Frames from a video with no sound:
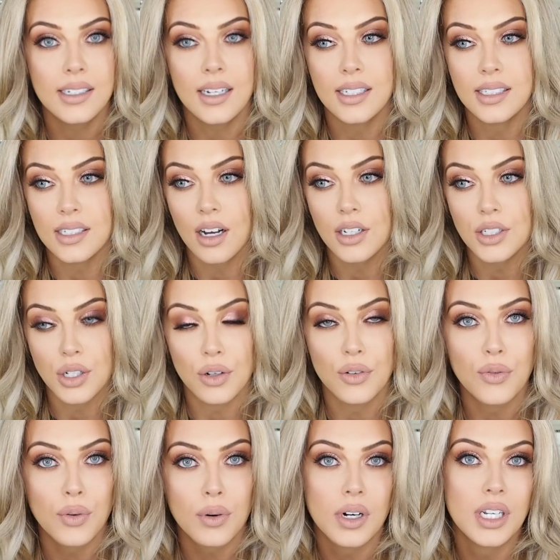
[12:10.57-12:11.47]
It's all done
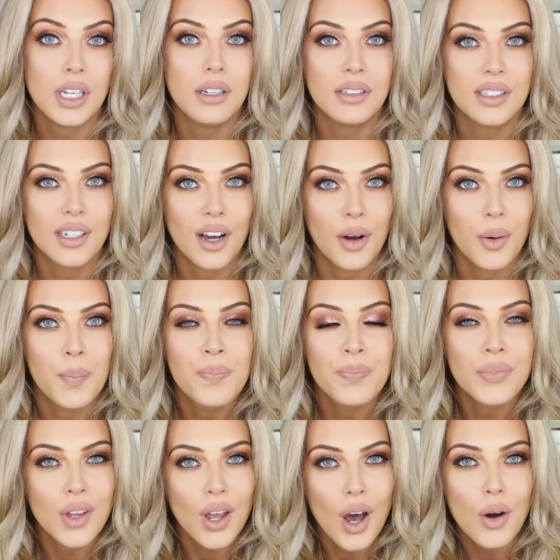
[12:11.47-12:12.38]
for you, so
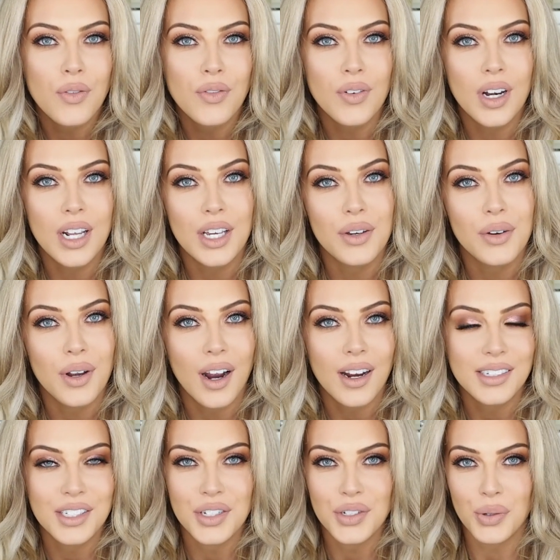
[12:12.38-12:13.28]
hopefully you
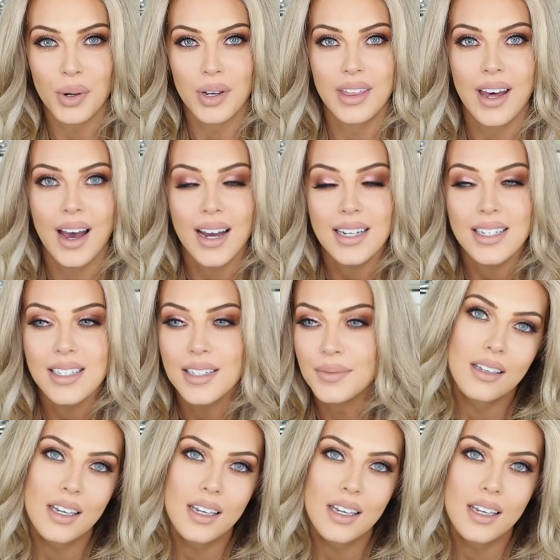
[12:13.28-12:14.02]
guys enjoyed that.